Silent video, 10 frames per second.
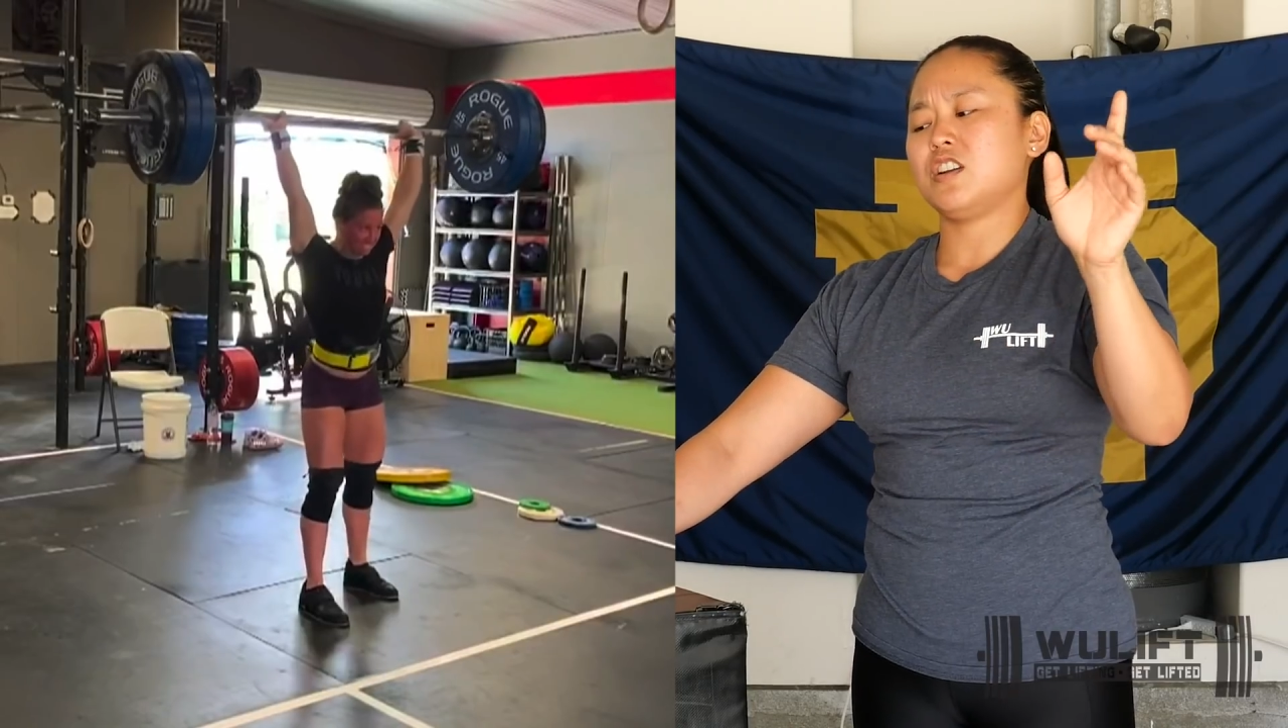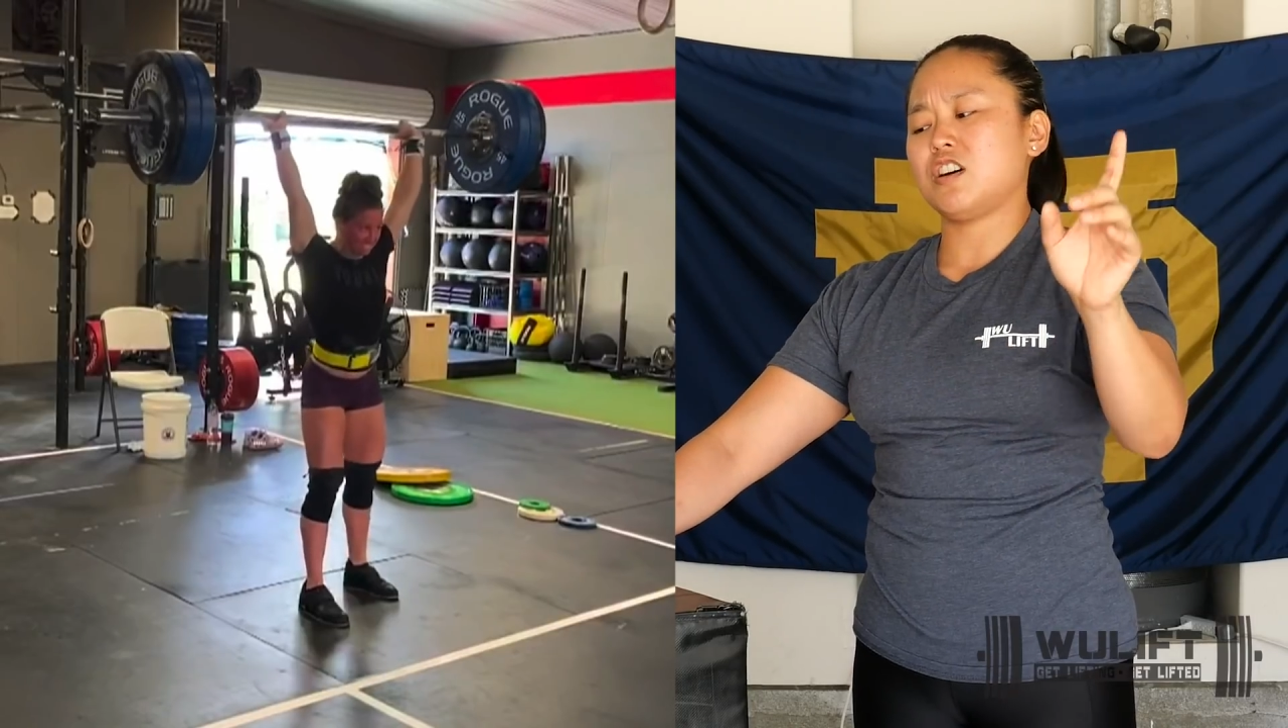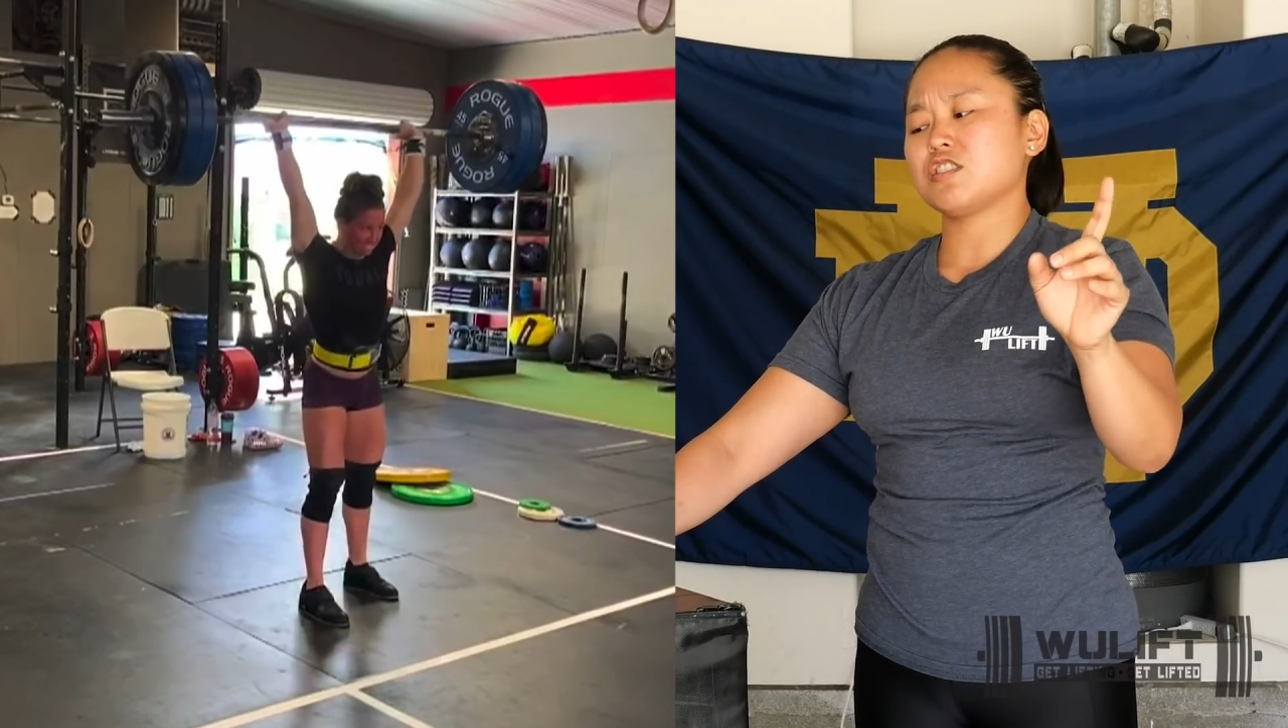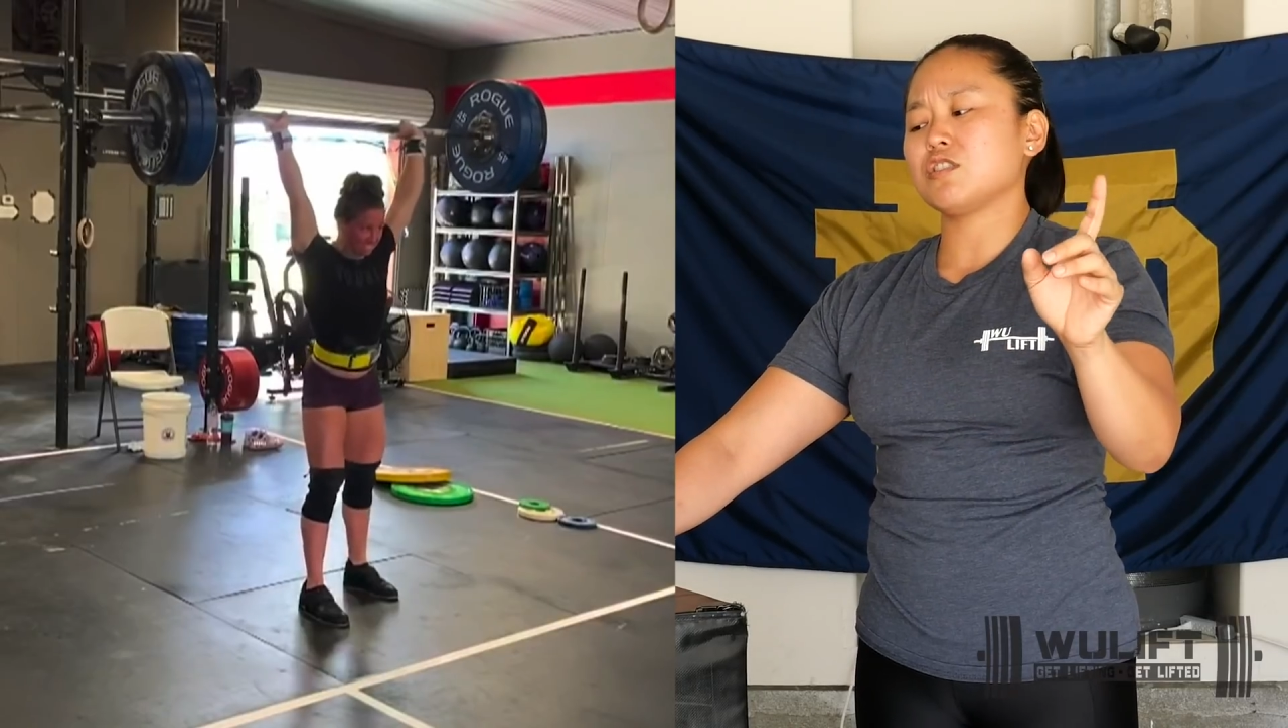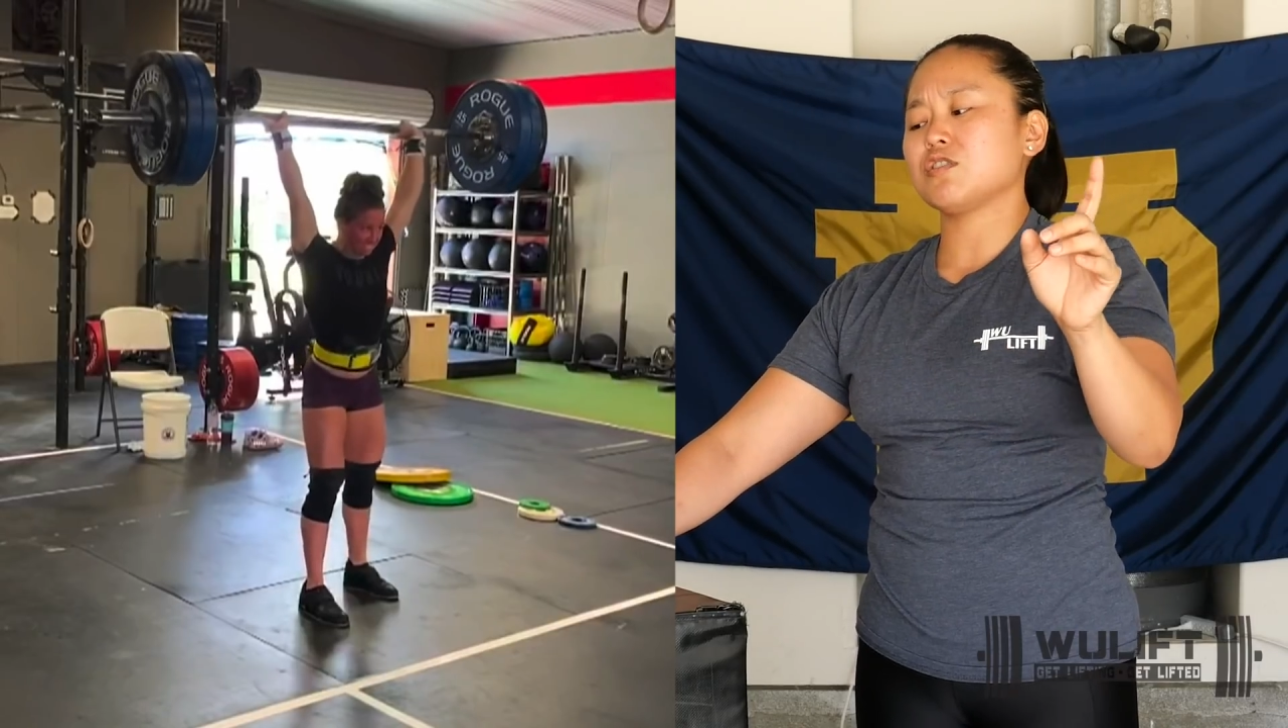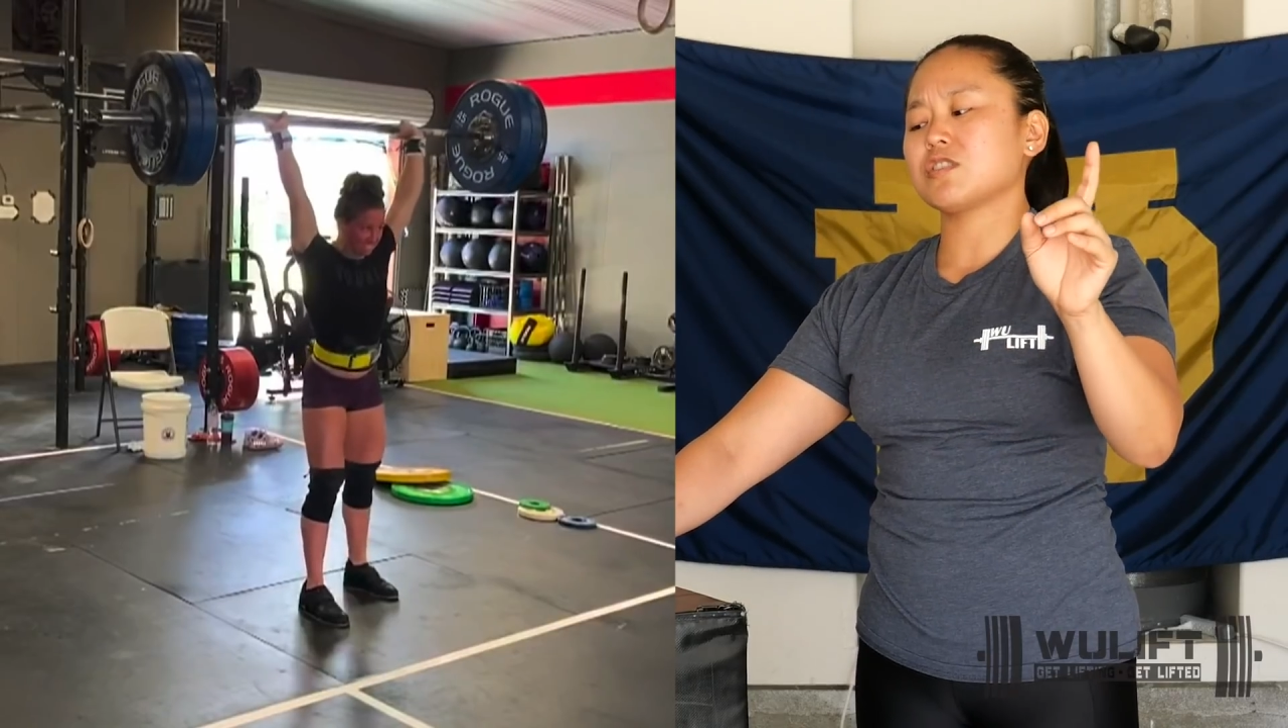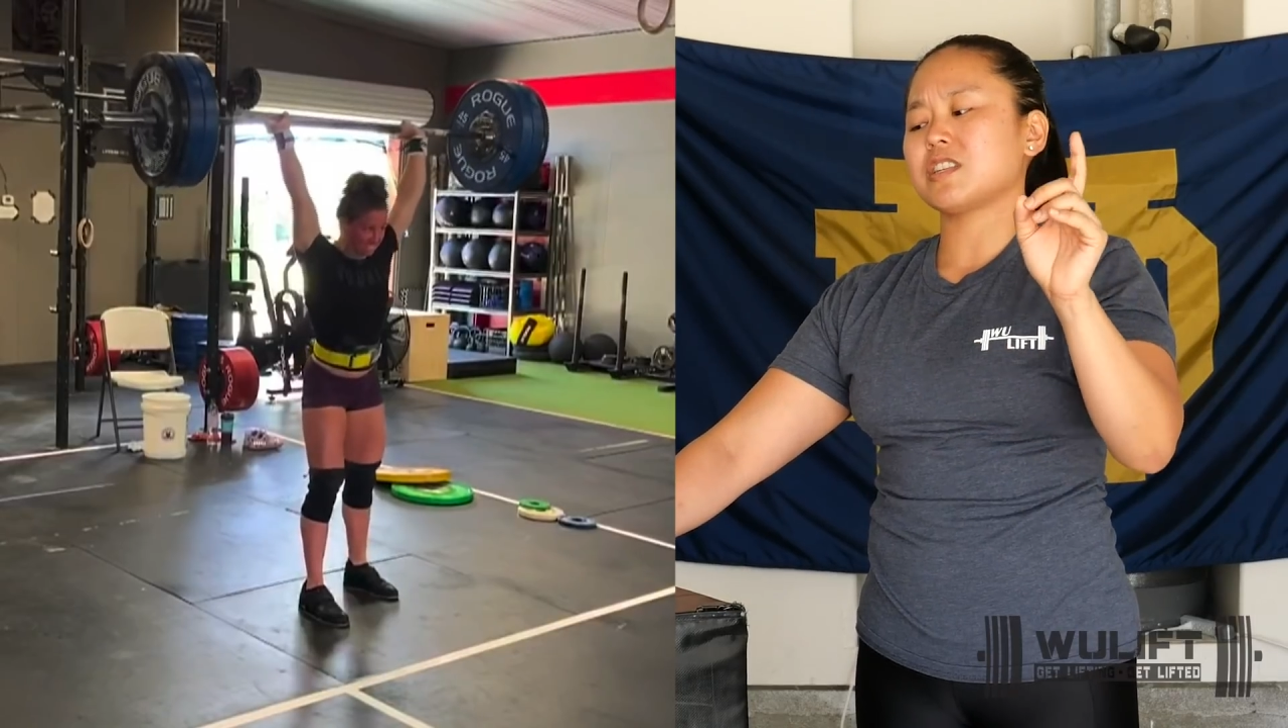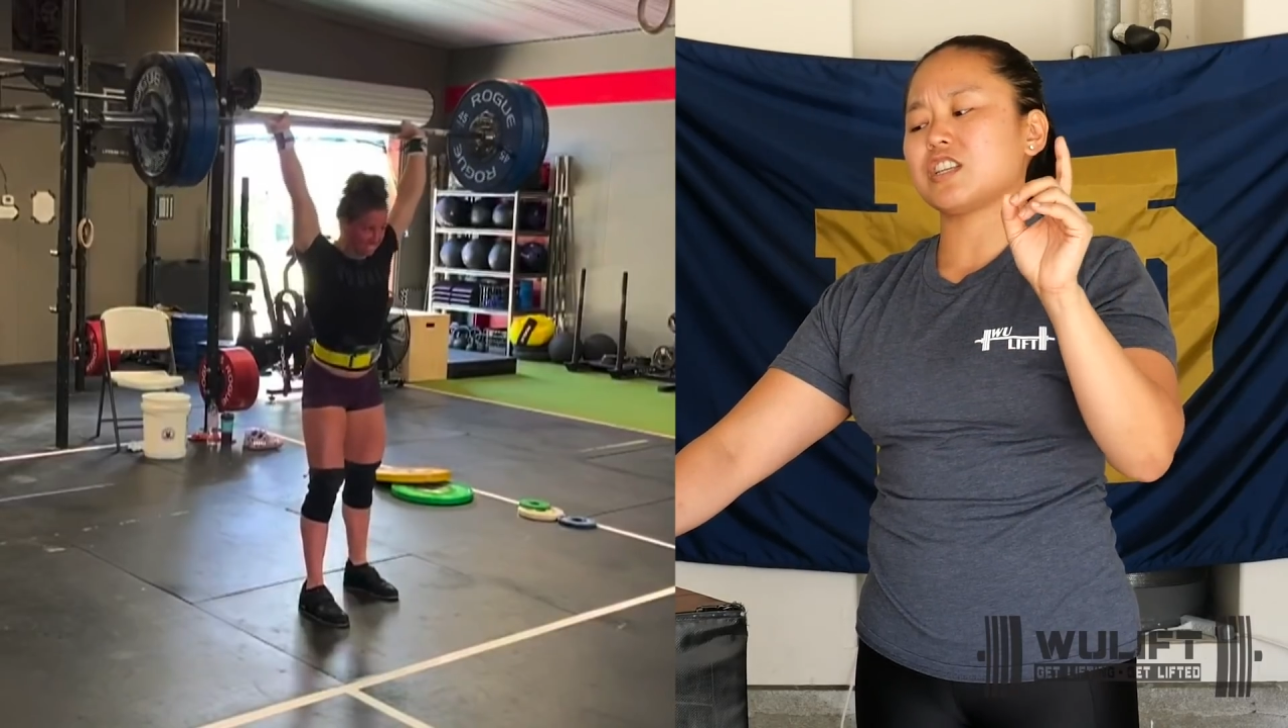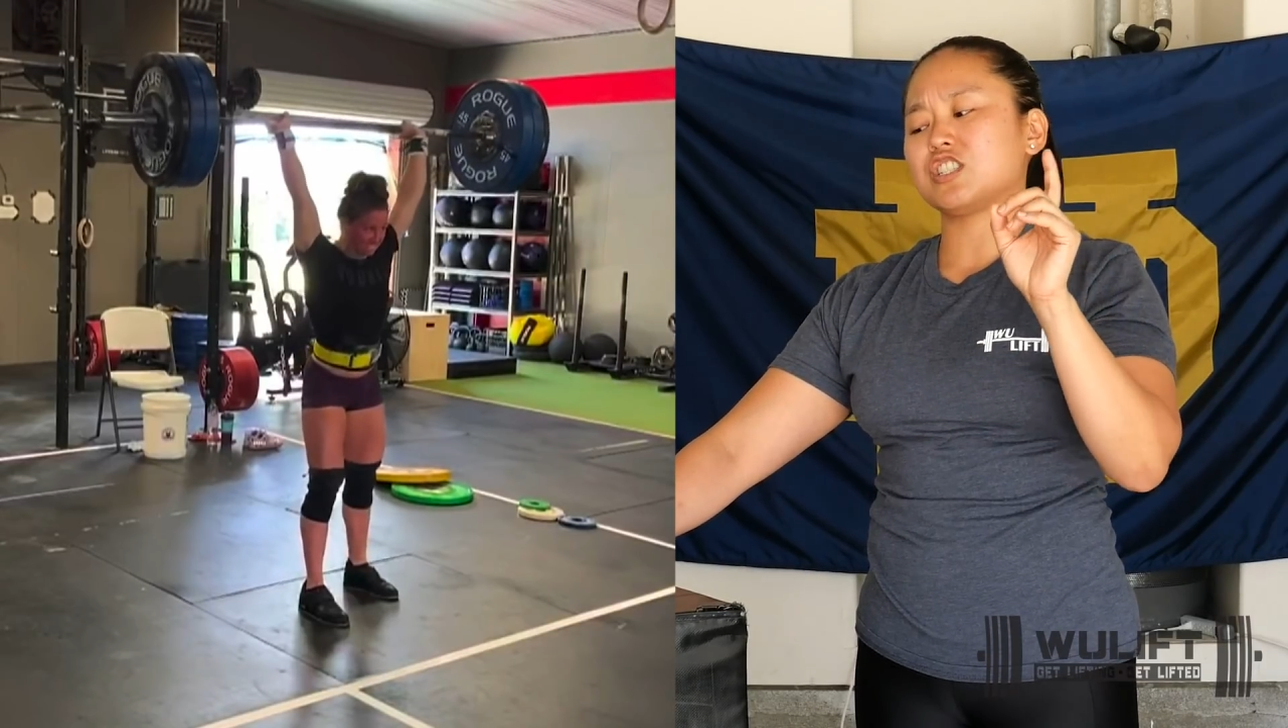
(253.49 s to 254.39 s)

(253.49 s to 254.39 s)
It also looks like